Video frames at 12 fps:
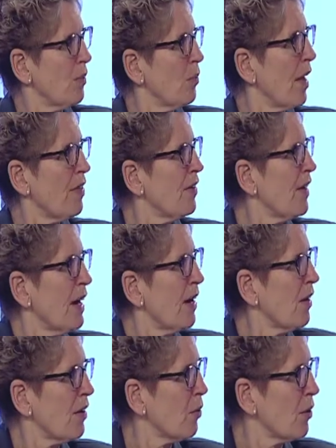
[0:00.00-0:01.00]
whether
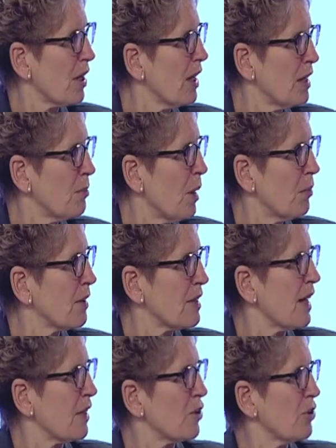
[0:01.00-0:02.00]
they're working in the public
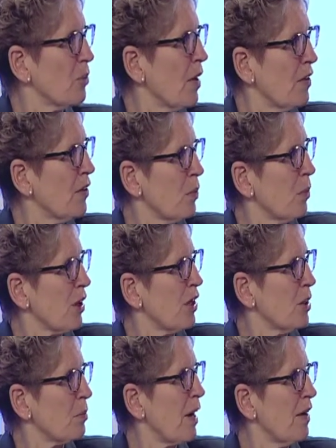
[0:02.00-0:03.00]
sector or whether they're
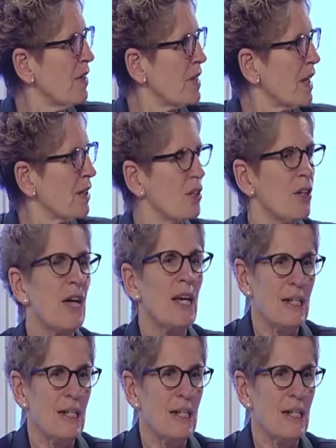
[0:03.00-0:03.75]
working in the private sector,